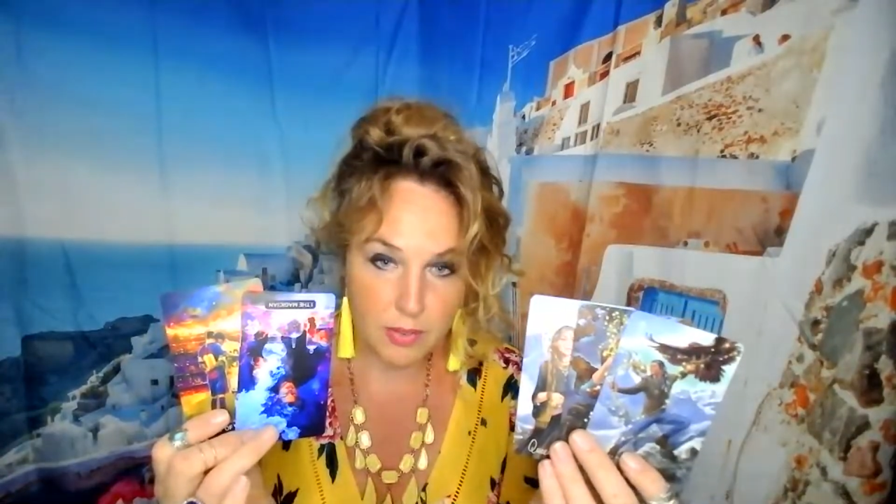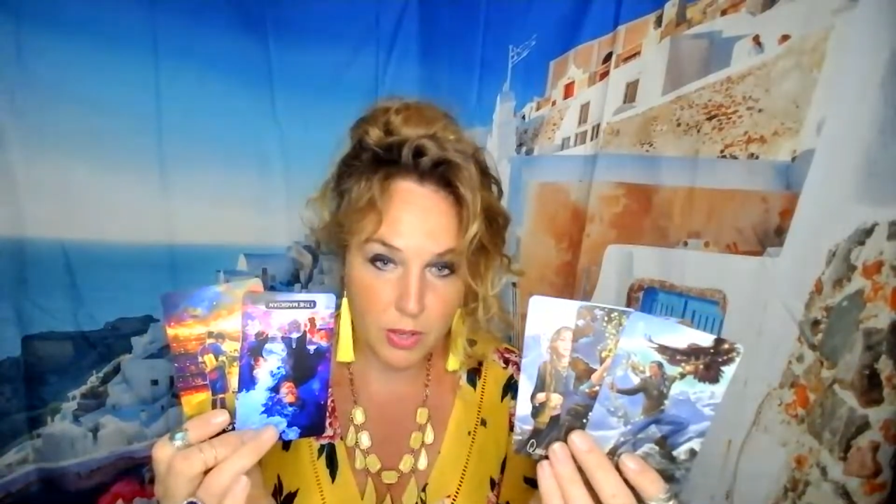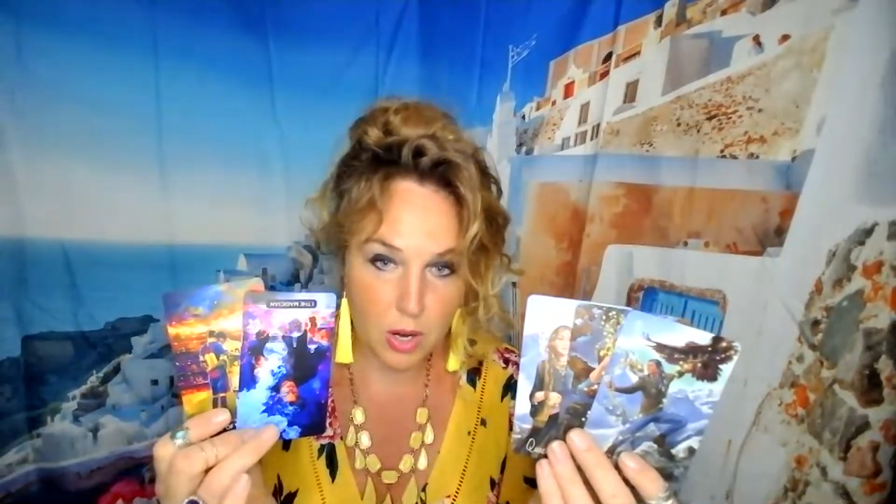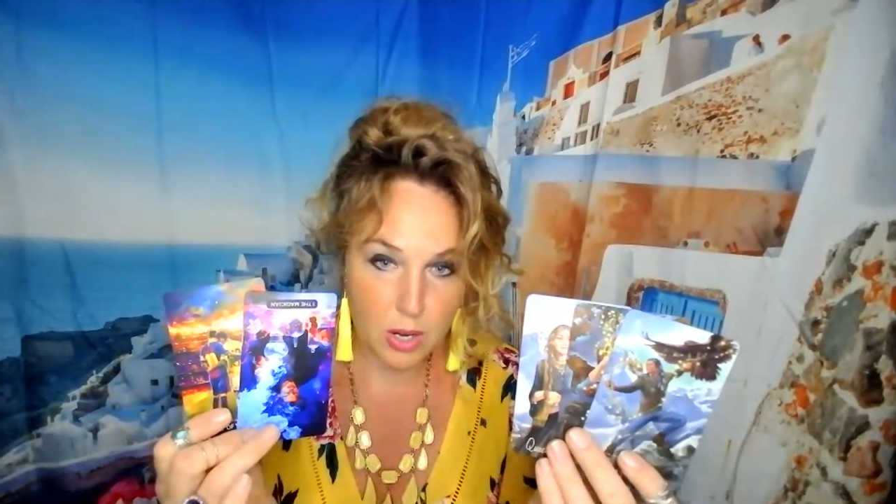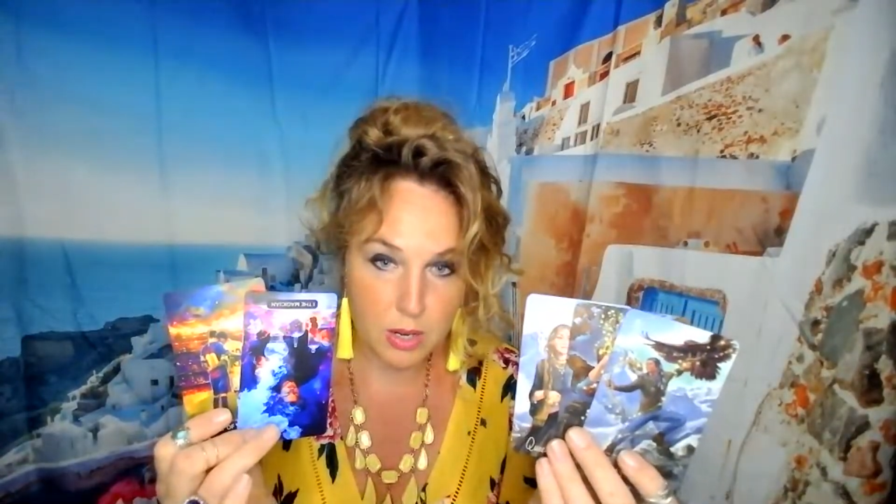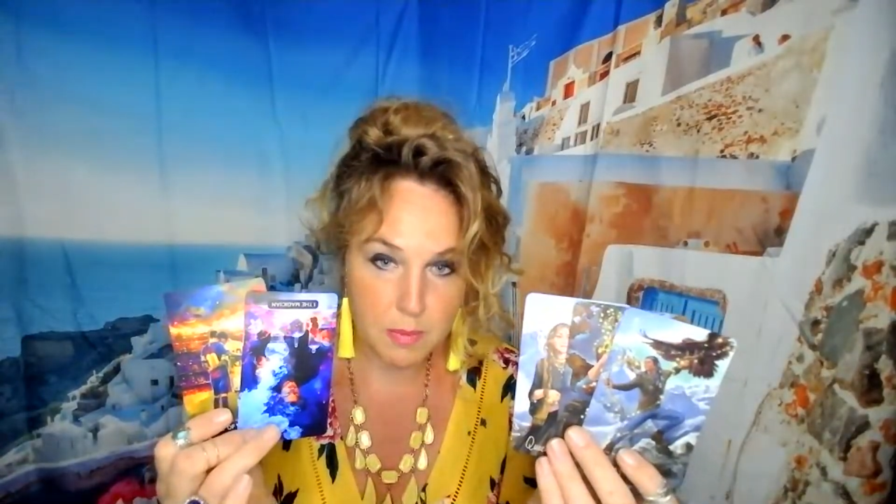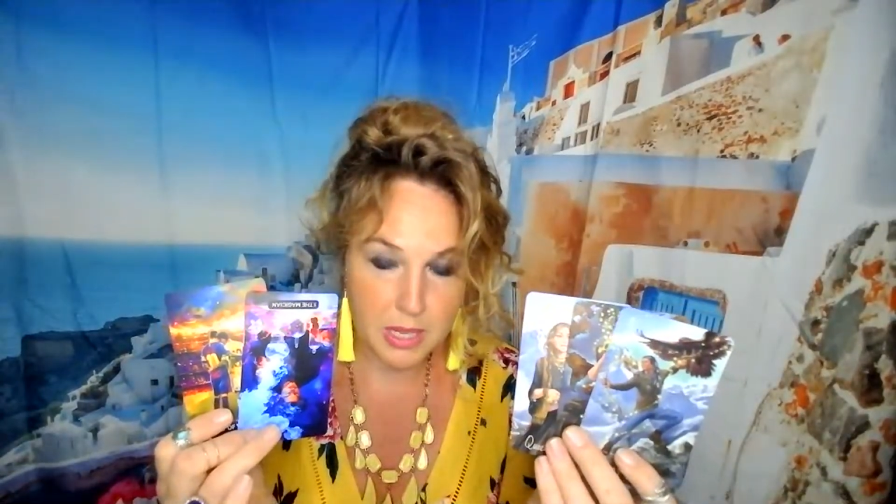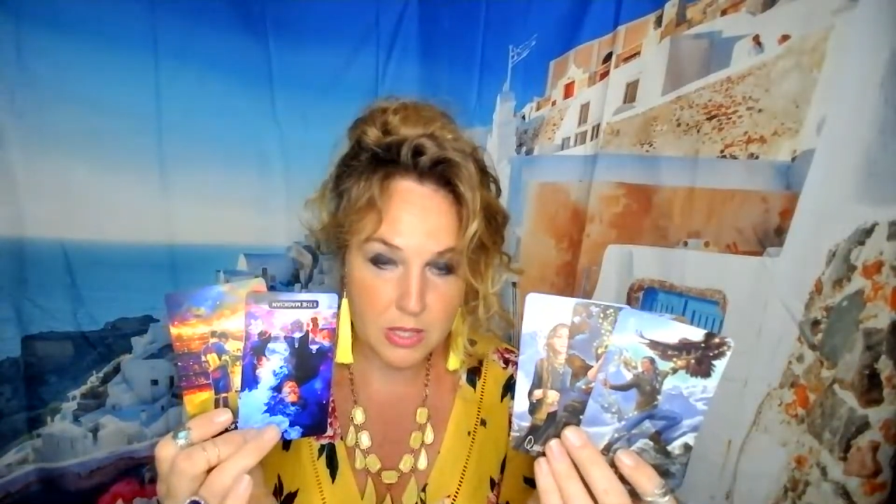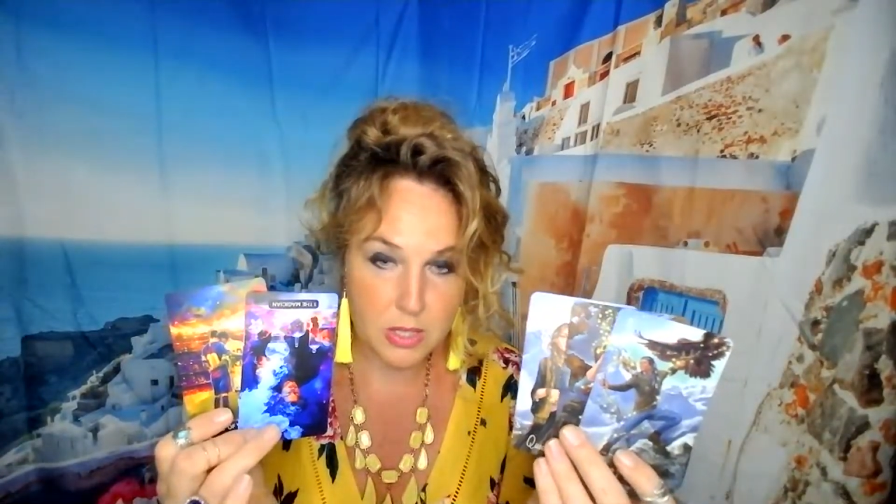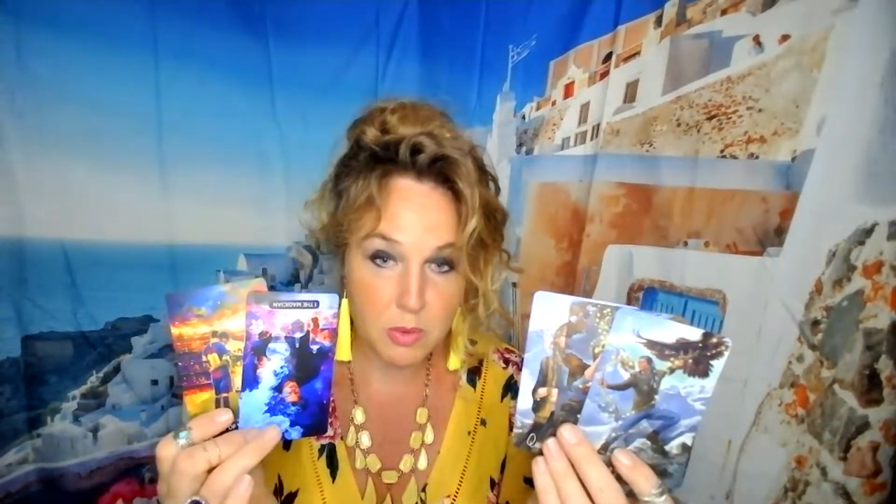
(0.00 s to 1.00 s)
her heart
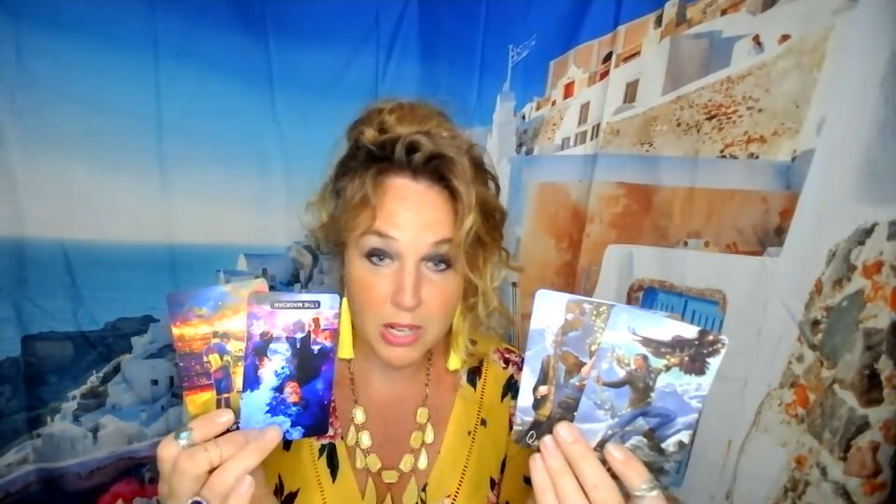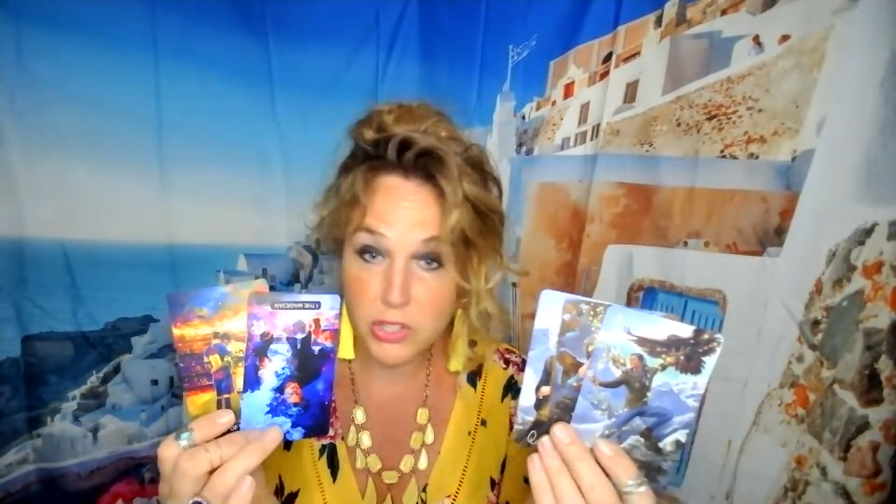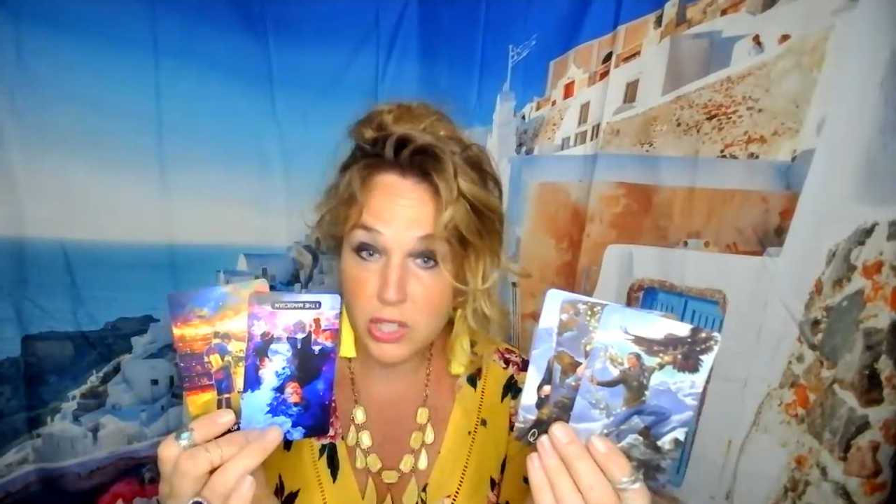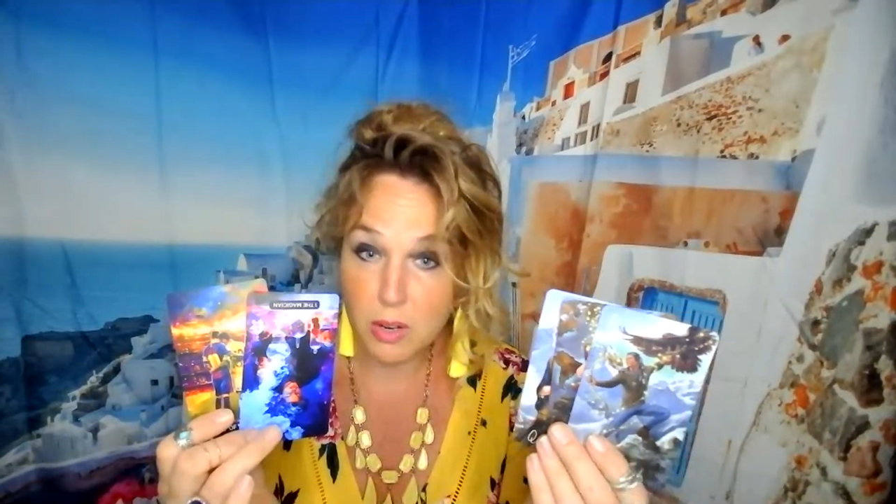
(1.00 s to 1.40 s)
because you actually